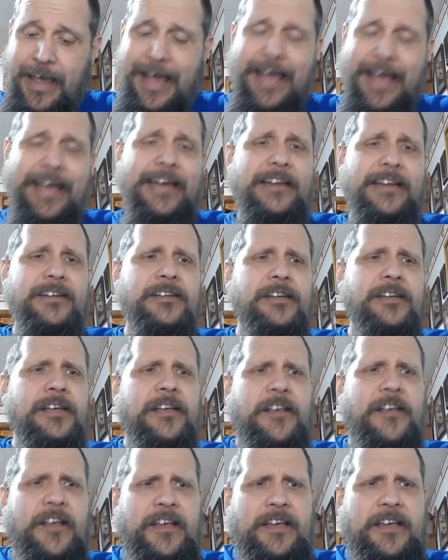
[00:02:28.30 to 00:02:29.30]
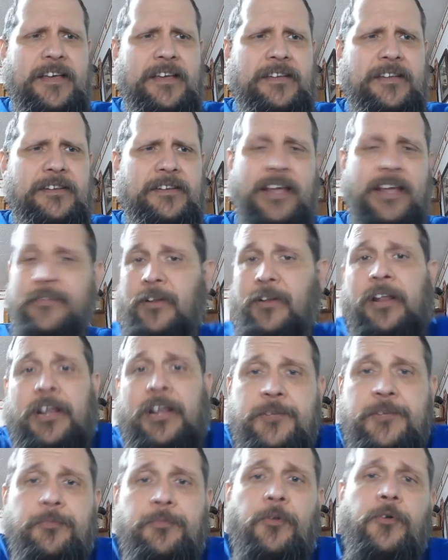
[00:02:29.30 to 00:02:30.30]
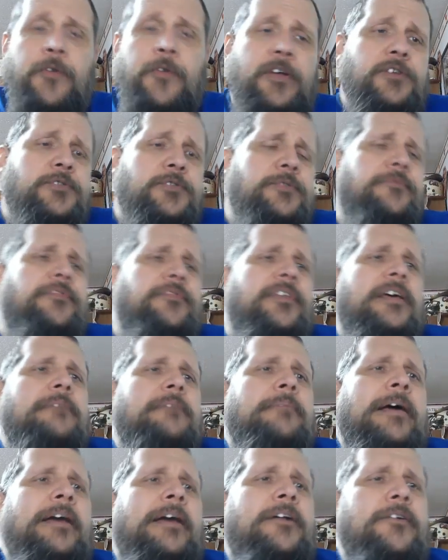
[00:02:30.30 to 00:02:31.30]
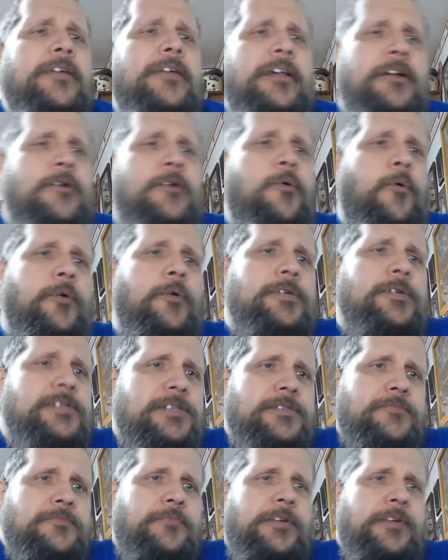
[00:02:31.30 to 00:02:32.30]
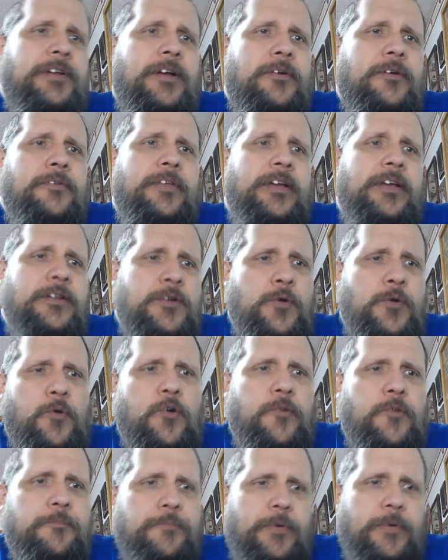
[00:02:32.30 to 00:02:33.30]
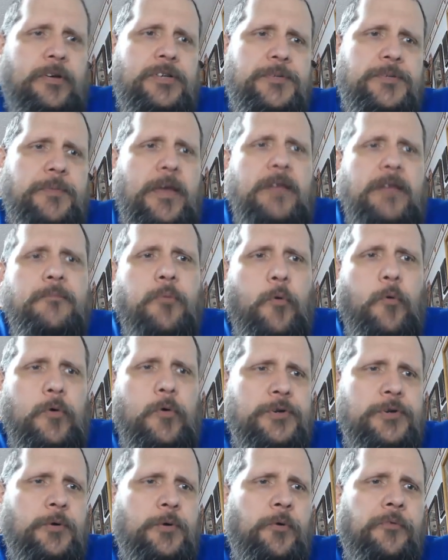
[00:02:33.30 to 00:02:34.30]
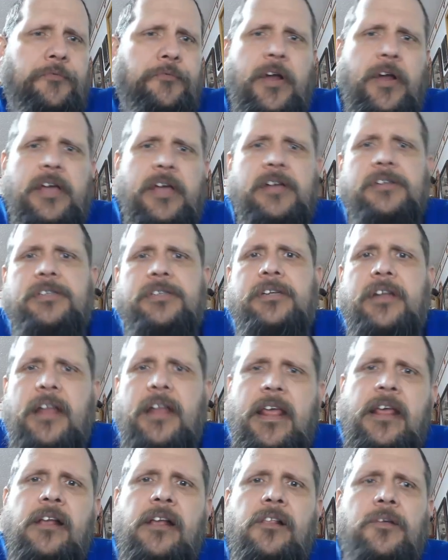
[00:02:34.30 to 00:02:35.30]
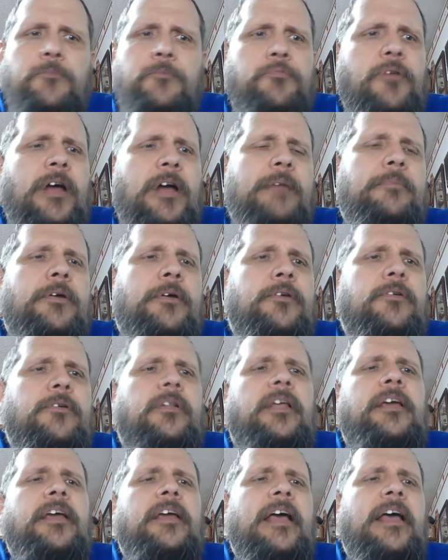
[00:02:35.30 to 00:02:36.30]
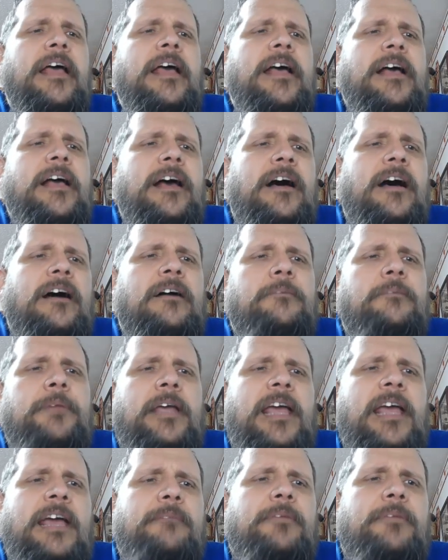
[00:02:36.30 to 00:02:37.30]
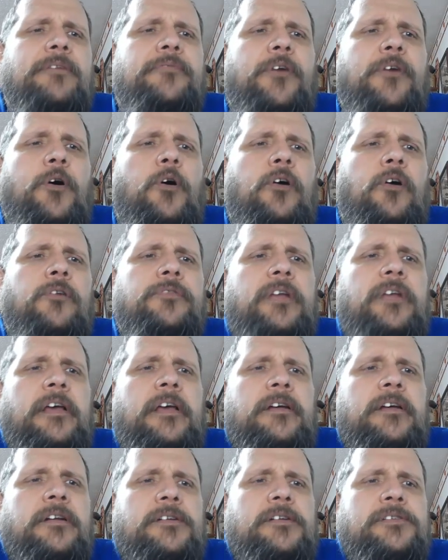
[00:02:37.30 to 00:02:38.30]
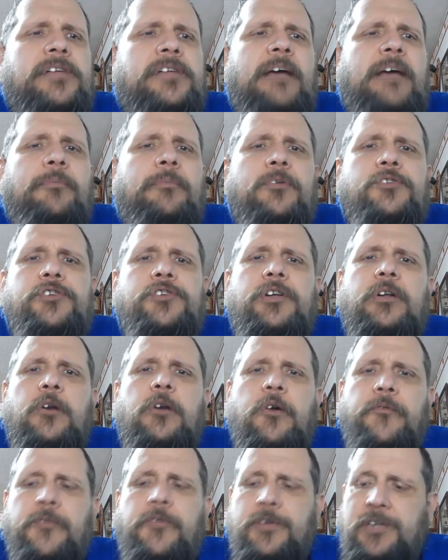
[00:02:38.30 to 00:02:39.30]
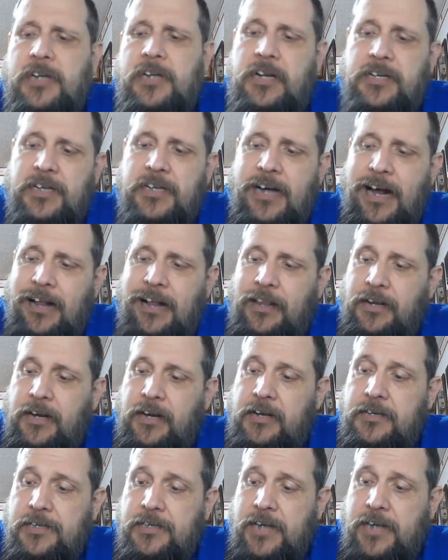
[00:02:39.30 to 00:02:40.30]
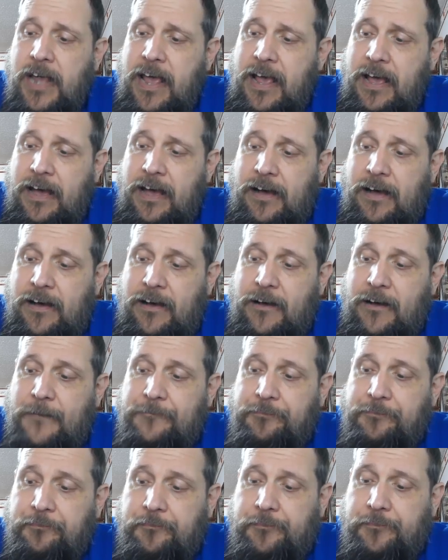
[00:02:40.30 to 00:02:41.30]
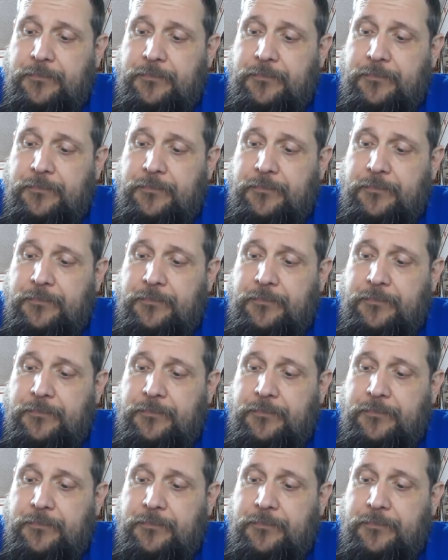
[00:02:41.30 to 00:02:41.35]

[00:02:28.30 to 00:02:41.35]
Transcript: and naval exploration for that matter. And of course, we know that Europe, Spain, Portugal, France, and England primarily became involved in establishing overseas colonies. It